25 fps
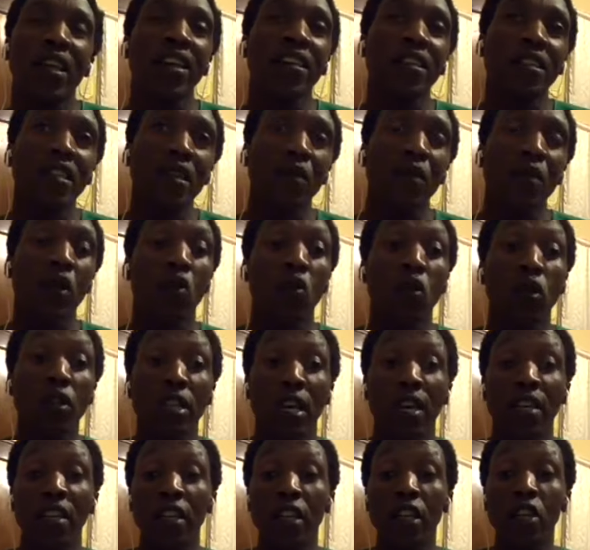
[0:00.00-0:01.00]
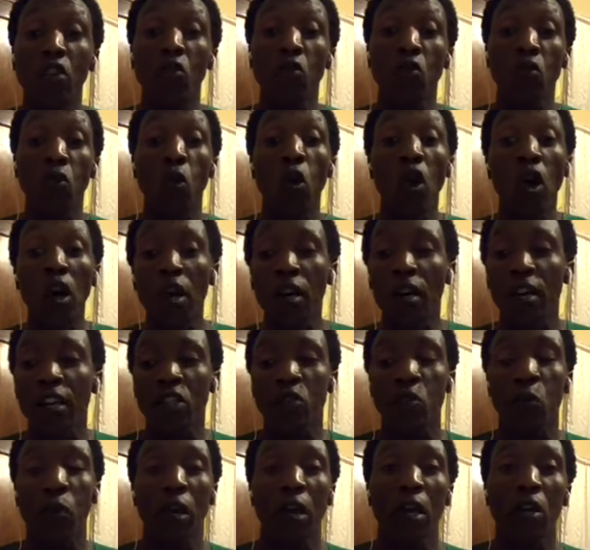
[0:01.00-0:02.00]
actually, because I needed to work
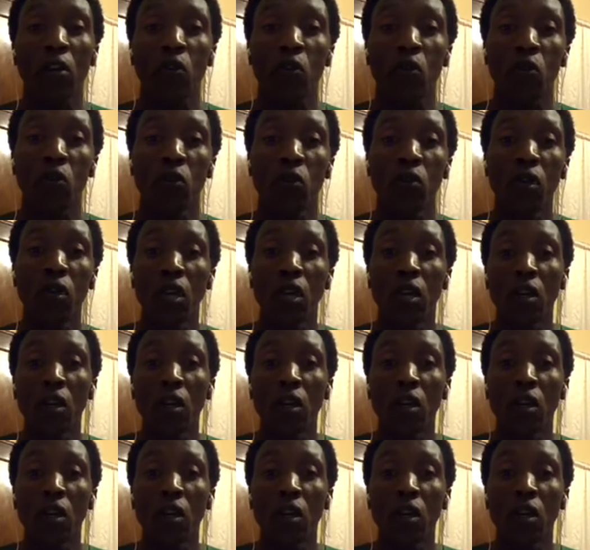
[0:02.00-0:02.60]
as well to